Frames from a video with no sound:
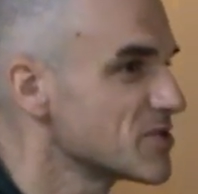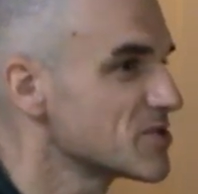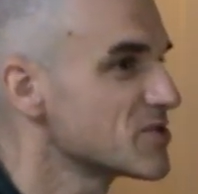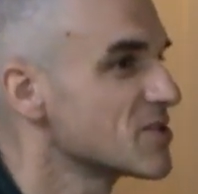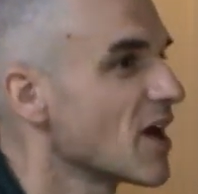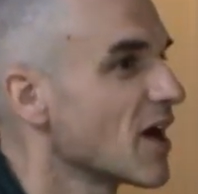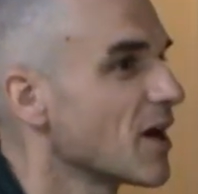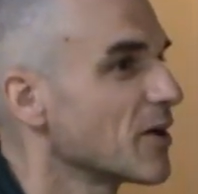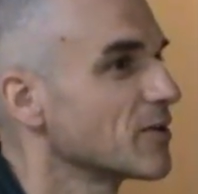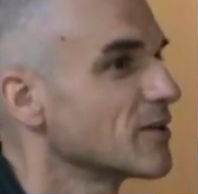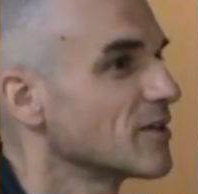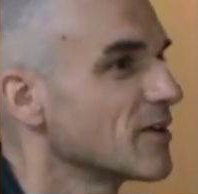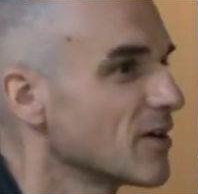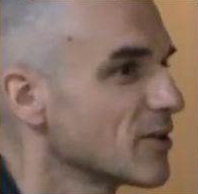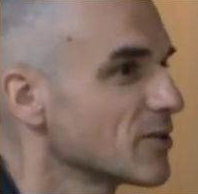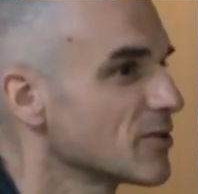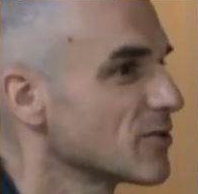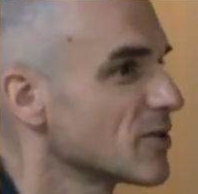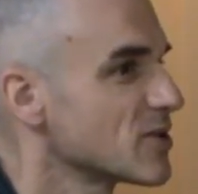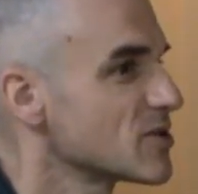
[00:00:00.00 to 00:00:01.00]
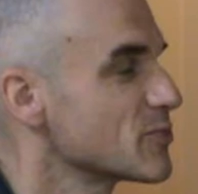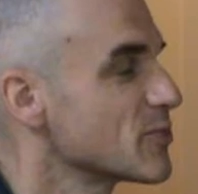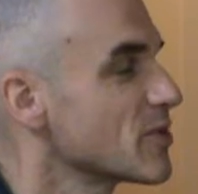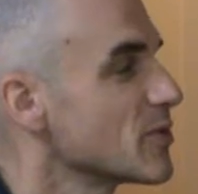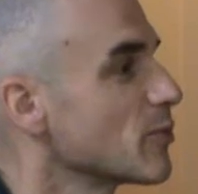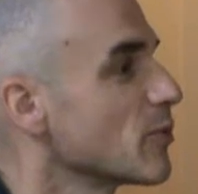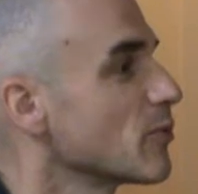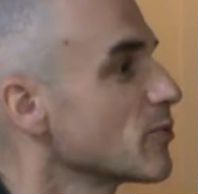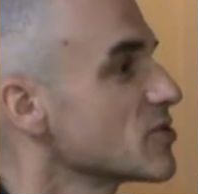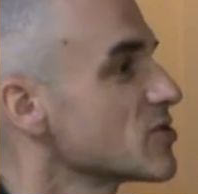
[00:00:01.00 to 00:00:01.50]
down, otherwise
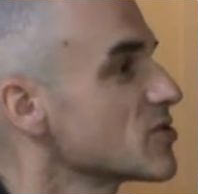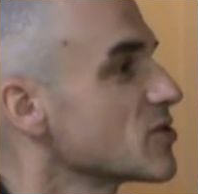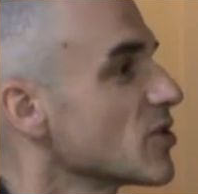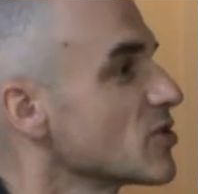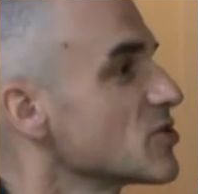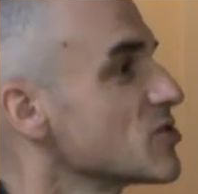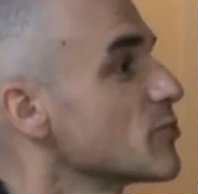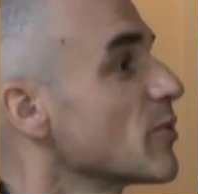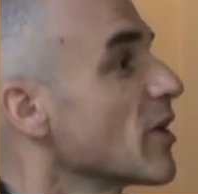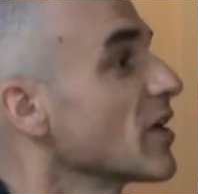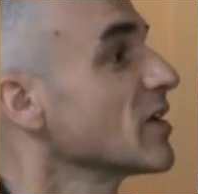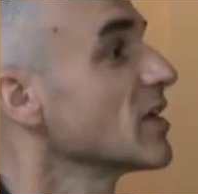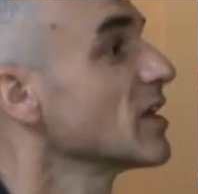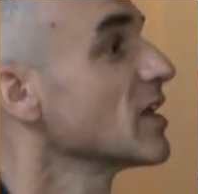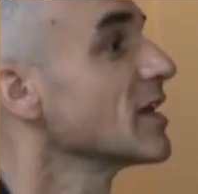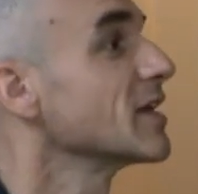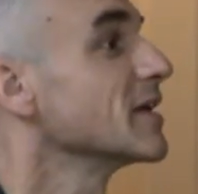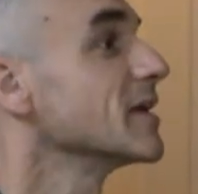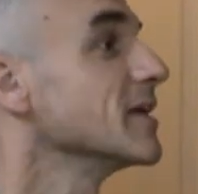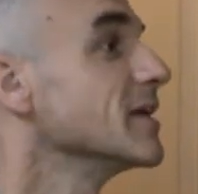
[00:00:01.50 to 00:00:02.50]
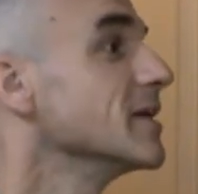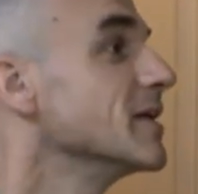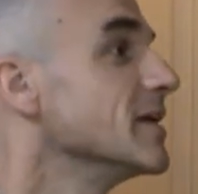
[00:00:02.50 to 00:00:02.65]
people will start speculating.